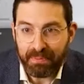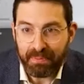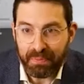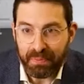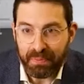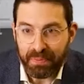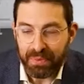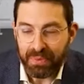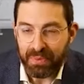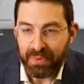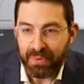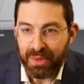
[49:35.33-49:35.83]

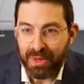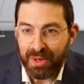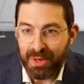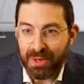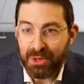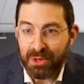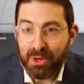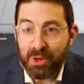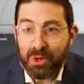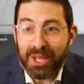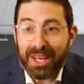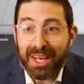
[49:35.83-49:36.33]
Right, right. So
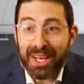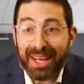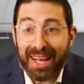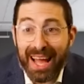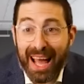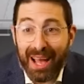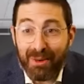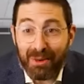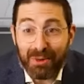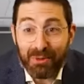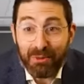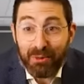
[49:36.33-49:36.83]
you take a
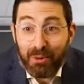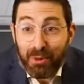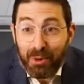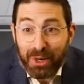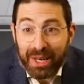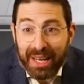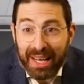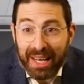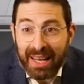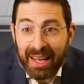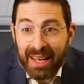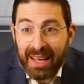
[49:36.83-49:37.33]
guy who's
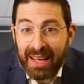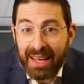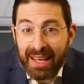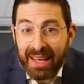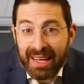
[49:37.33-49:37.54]
40